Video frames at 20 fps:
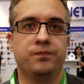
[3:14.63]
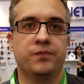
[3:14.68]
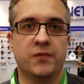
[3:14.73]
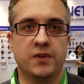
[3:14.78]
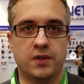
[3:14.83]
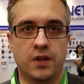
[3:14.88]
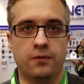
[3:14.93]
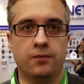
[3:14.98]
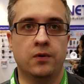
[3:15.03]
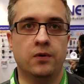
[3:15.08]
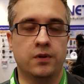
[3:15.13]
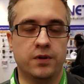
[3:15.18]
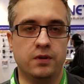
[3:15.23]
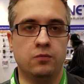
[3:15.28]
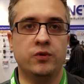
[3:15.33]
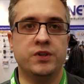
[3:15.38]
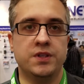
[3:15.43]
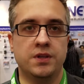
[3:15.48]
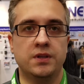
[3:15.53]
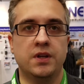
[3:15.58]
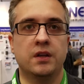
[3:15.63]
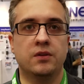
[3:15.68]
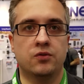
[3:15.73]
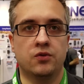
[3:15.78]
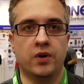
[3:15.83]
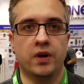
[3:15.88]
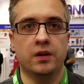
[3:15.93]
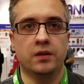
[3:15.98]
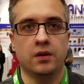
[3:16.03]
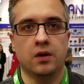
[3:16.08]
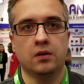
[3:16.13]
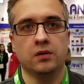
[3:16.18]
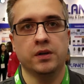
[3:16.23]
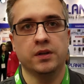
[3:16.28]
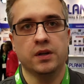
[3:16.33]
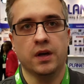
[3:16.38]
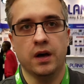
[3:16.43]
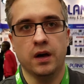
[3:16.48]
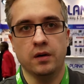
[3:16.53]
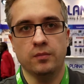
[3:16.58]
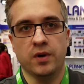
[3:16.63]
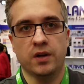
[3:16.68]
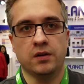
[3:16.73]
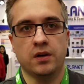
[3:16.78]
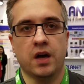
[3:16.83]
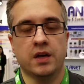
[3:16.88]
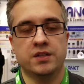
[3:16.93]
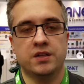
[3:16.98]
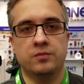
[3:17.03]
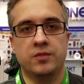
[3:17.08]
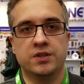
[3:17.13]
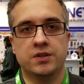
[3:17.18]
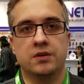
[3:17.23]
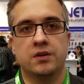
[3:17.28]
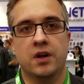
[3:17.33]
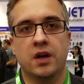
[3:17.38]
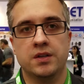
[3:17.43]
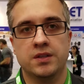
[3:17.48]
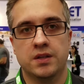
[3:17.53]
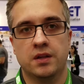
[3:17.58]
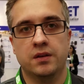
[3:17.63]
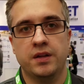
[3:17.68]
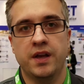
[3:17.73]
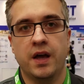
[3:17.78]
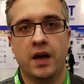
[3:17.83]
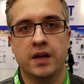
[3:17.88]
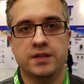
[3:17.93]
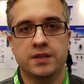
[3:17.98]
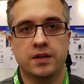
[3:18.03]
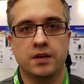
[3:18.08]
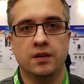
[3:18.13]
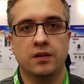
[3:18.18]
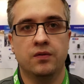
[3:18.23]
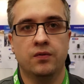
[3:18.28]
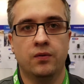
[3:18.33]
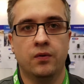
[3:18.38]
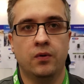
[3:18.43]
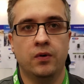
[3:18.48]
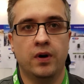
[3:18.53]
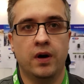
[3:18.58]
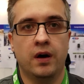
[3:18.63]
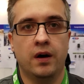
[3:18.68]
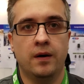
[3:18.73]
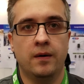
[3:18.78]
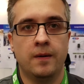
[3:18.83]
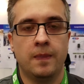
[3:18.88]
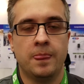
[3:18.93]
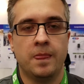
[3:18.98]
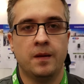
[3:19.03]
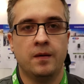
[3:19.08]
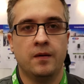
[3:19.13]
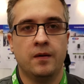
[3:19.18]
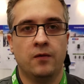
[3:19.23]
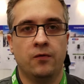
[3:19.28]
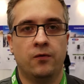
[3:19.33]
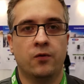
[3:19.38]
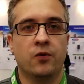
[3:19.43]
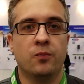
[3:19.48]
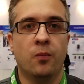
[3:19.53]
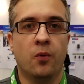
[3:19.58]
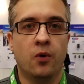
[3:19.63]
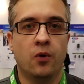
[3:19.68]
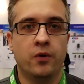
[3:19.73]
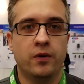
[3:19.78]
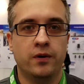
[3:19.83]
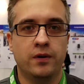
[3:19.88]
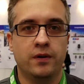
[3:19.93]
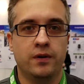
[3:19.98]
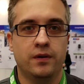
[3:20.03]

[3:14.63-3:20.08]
Definitely we see that trend all the time, and customers are constantly asking for more